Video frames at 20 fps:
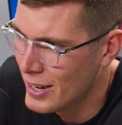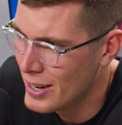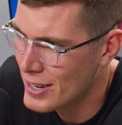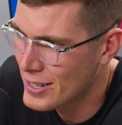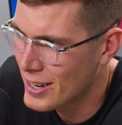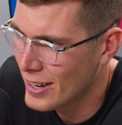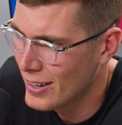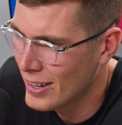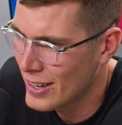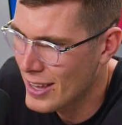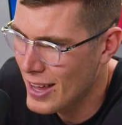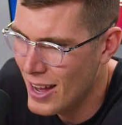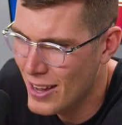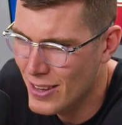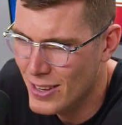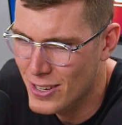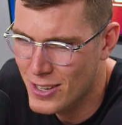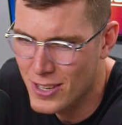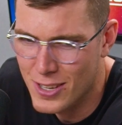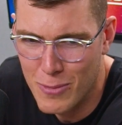And it's kind of
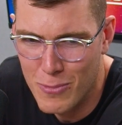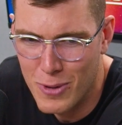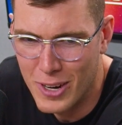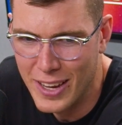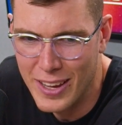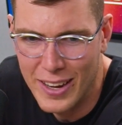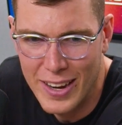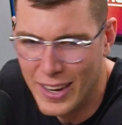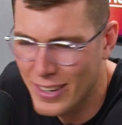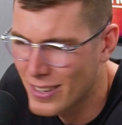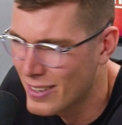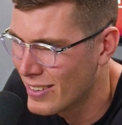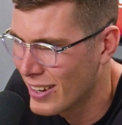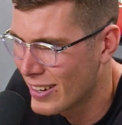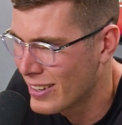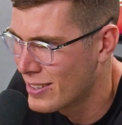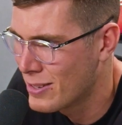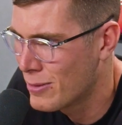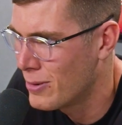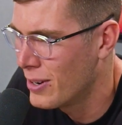like you're somewhat connected.
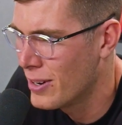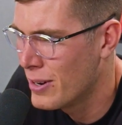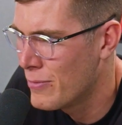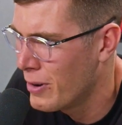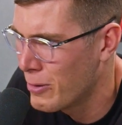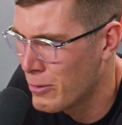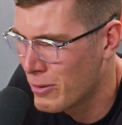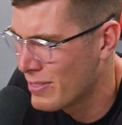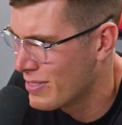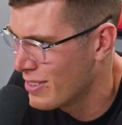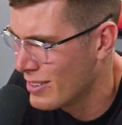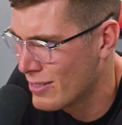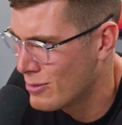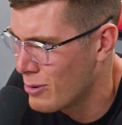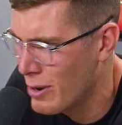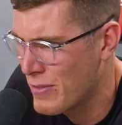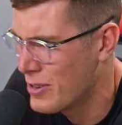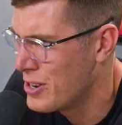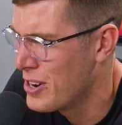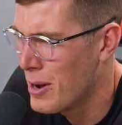Like, do I
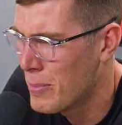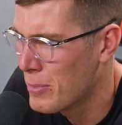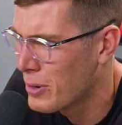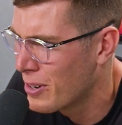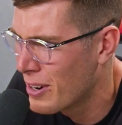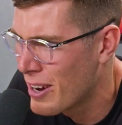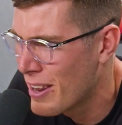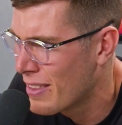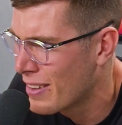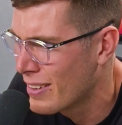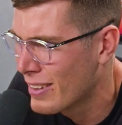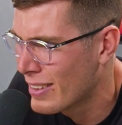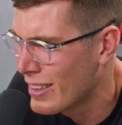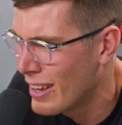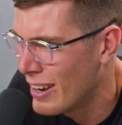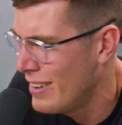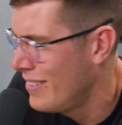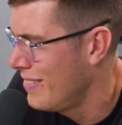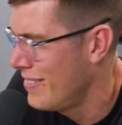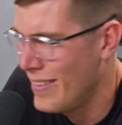have their number or anything like
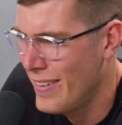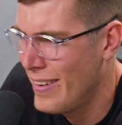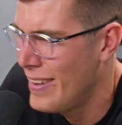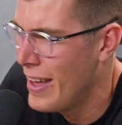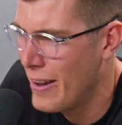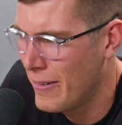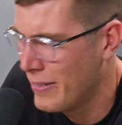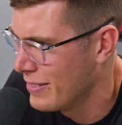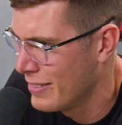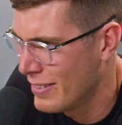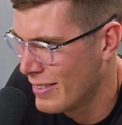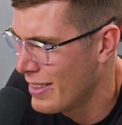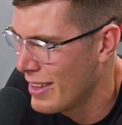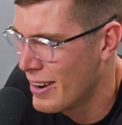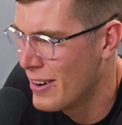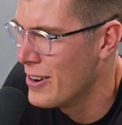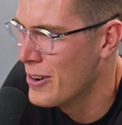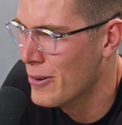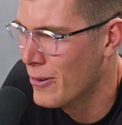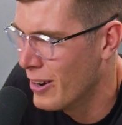that? No. They
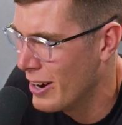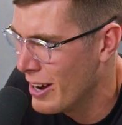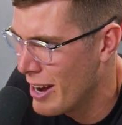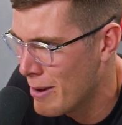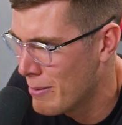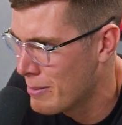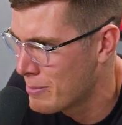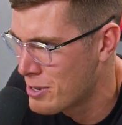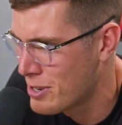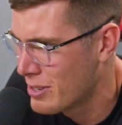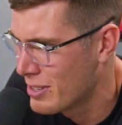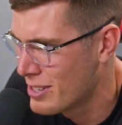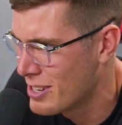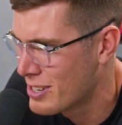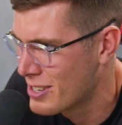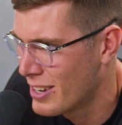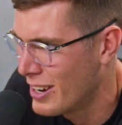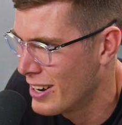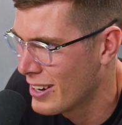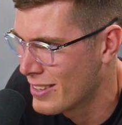don't know who I am. I'm sure they're
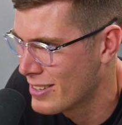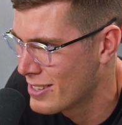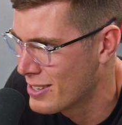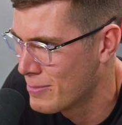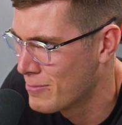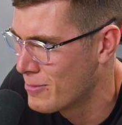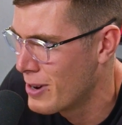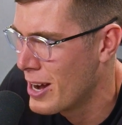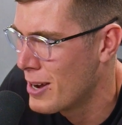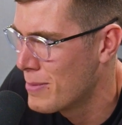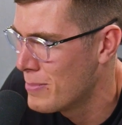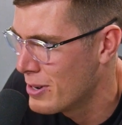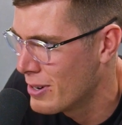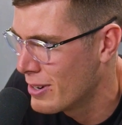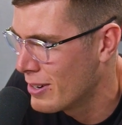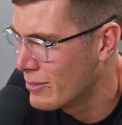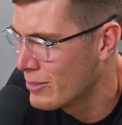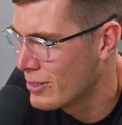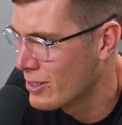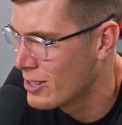just like, there's some random
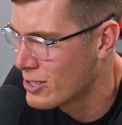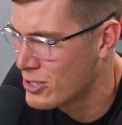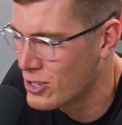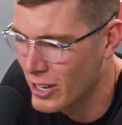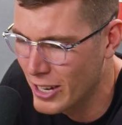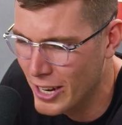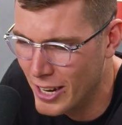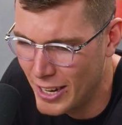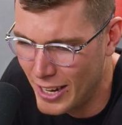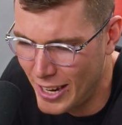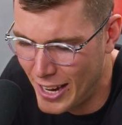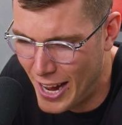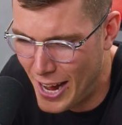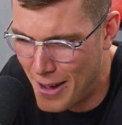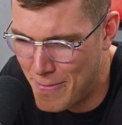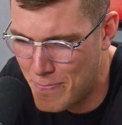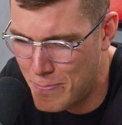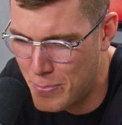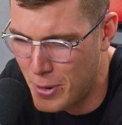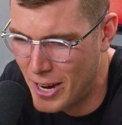dude over in Australia.
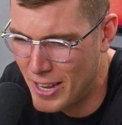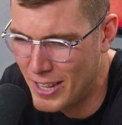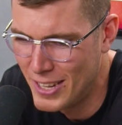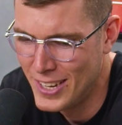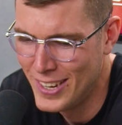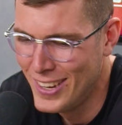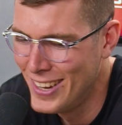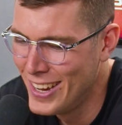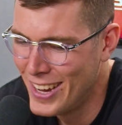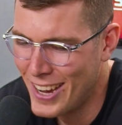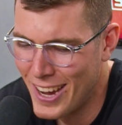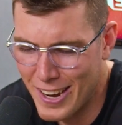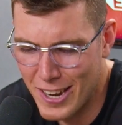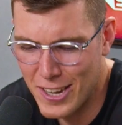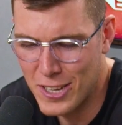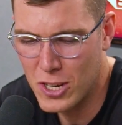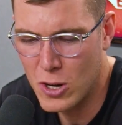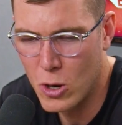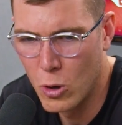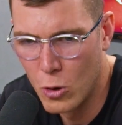But it
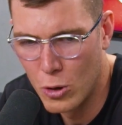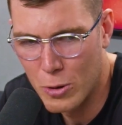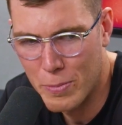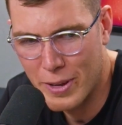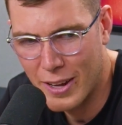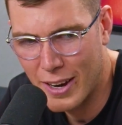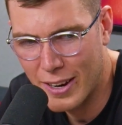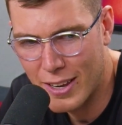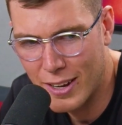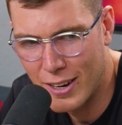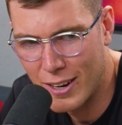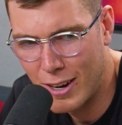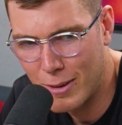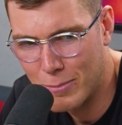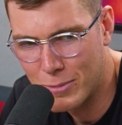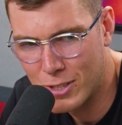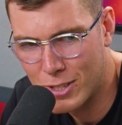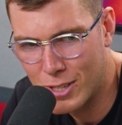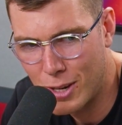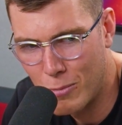is cool to be like,
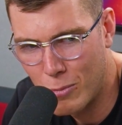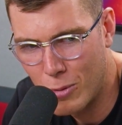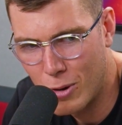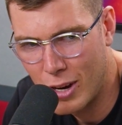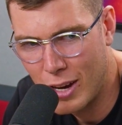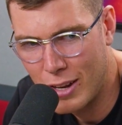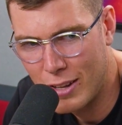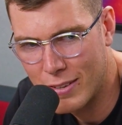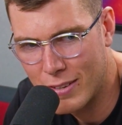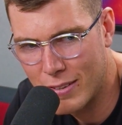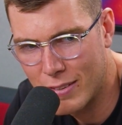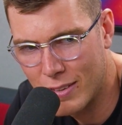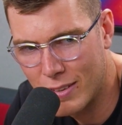I'm somewhat...